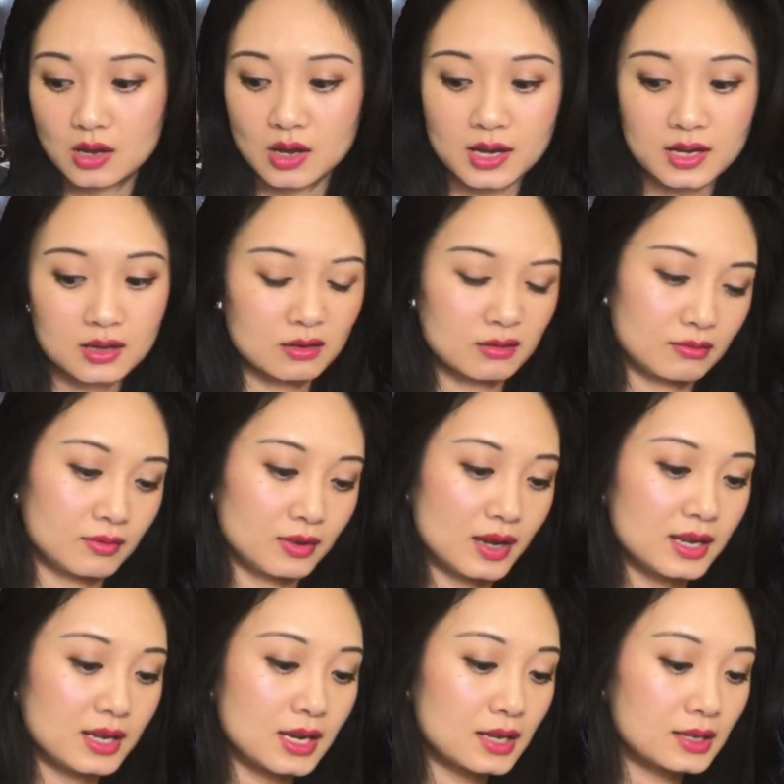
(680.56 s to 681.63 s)
I,
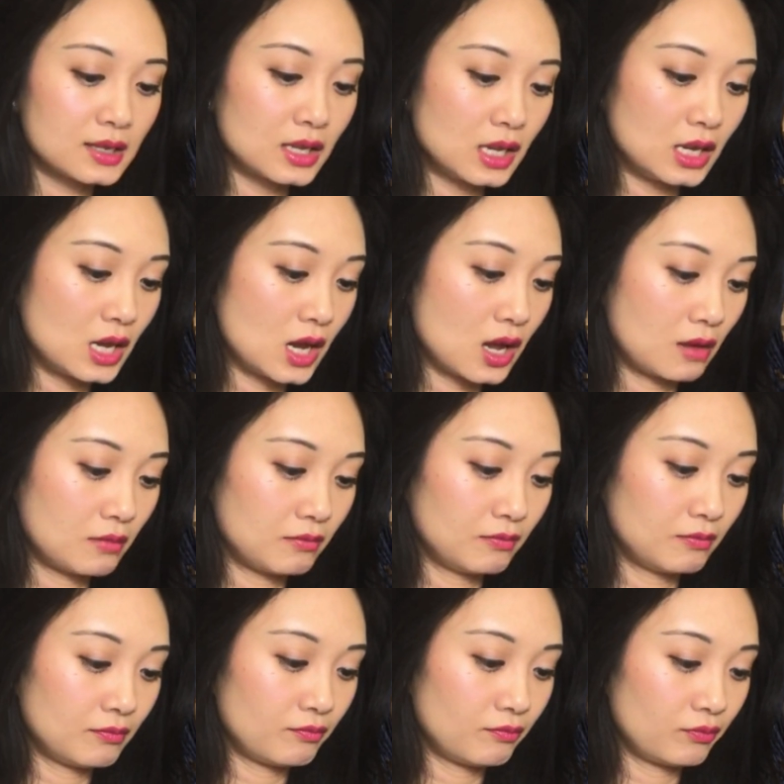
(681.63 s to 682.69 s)
I guess the, um,
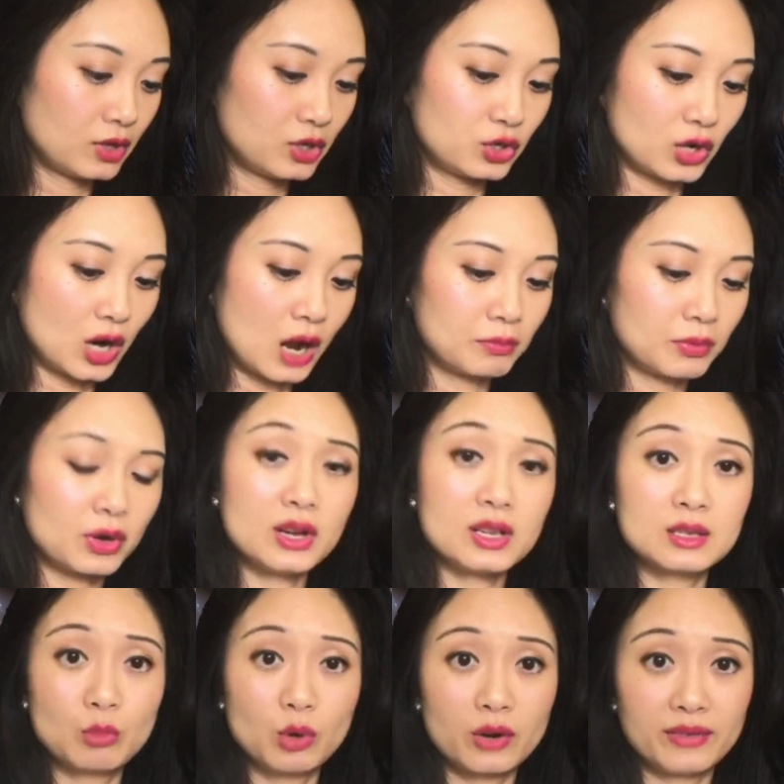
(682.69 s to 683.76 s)
the dropper
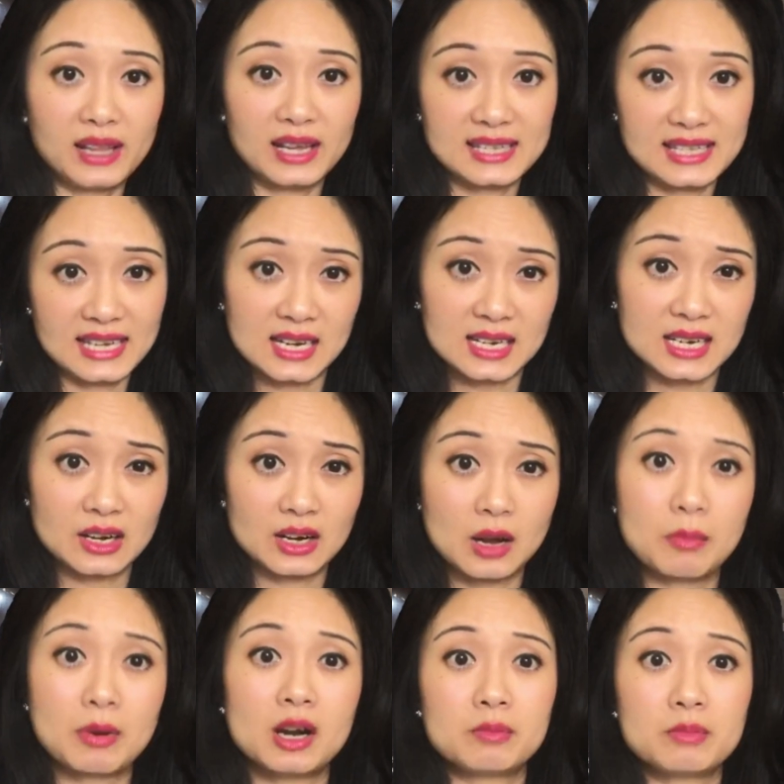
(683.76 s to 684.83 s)
is more for like sanitary
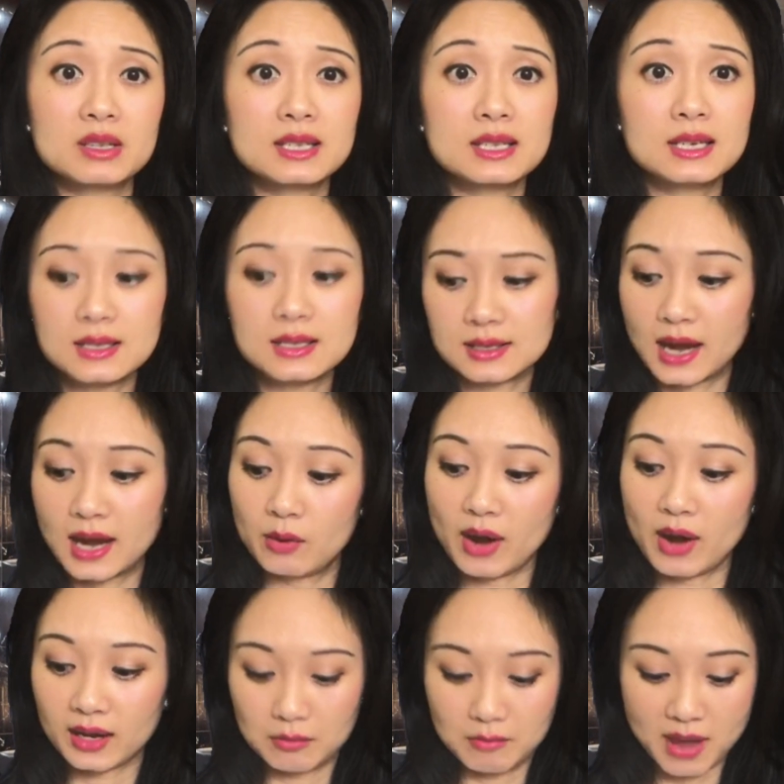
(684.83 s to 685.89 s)
purposes. I
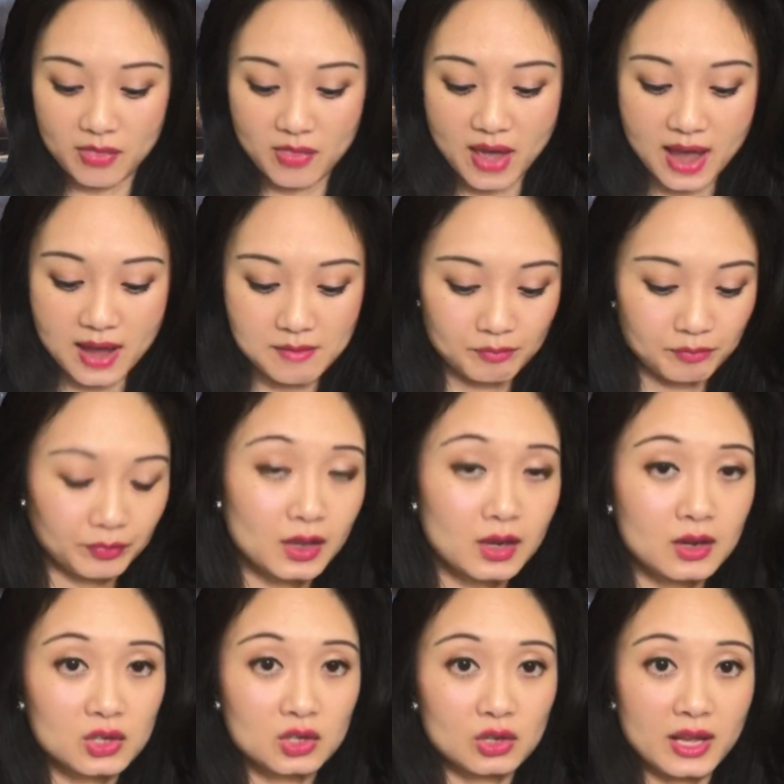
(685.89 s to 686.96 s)
recommend that.
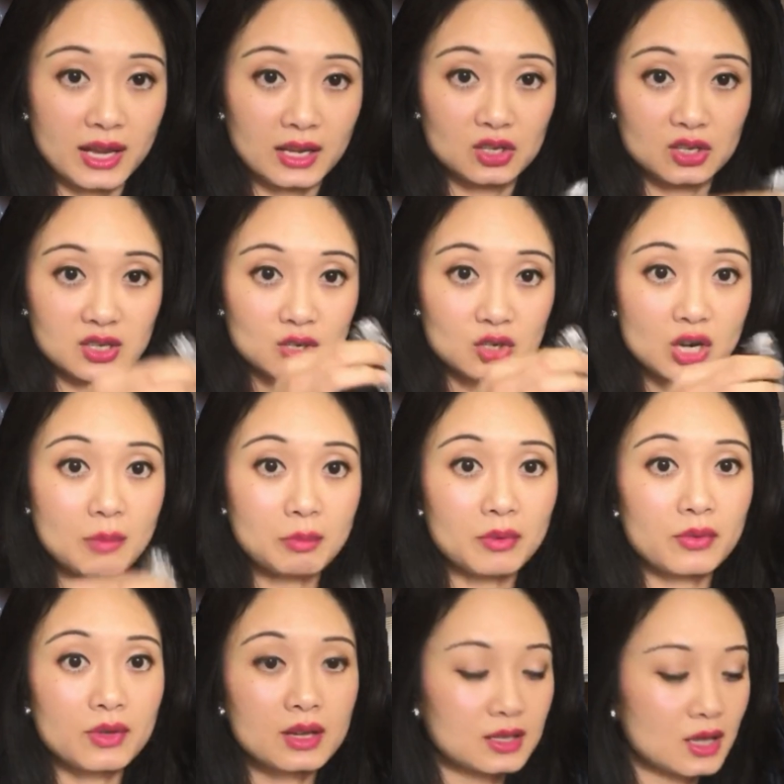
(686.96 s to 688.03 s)
So like just a drop of
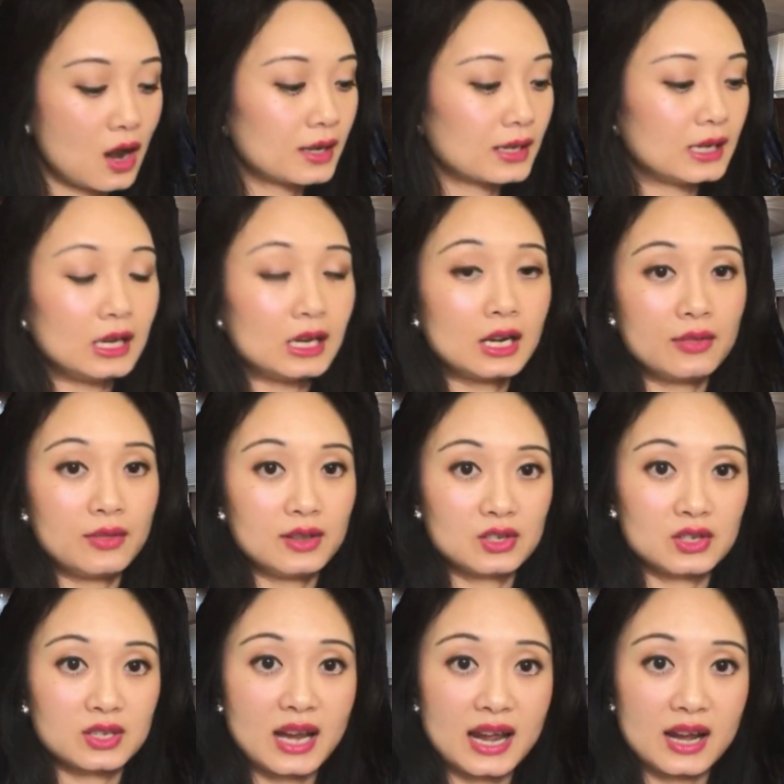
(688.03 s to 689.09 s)
this on here and then
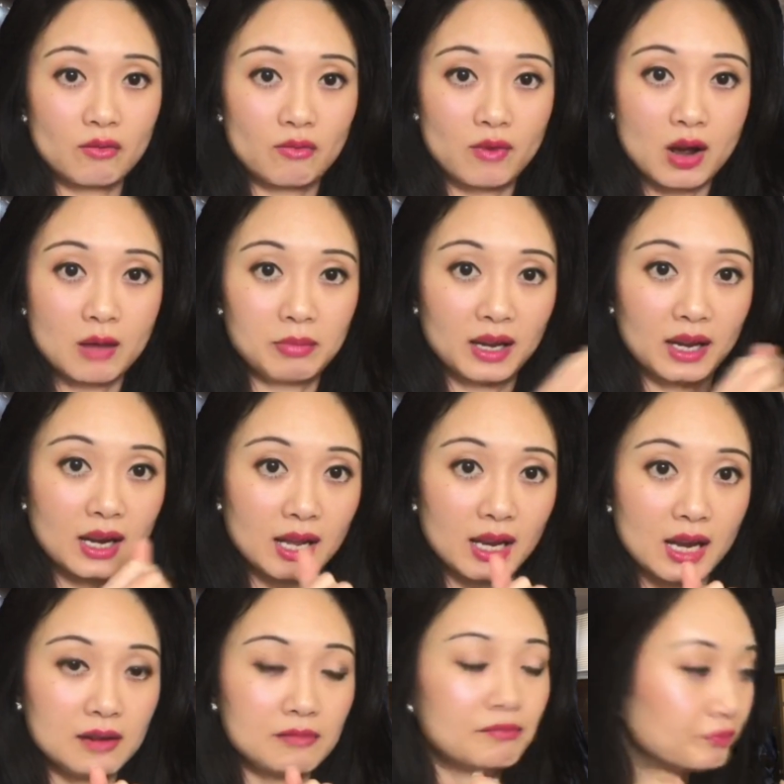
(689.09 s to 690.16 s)
just kind of rubbing it
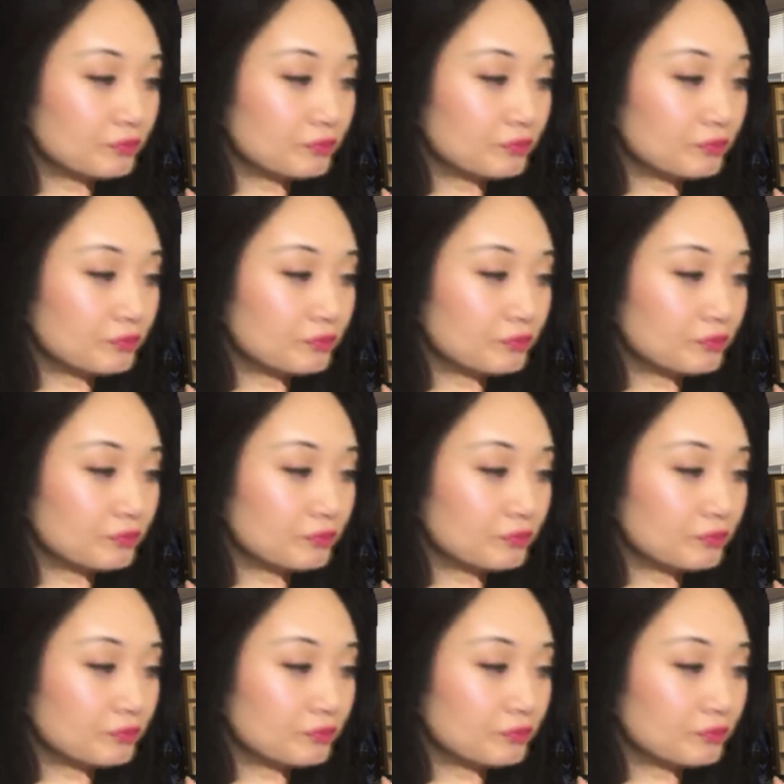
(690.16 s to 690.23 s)
in.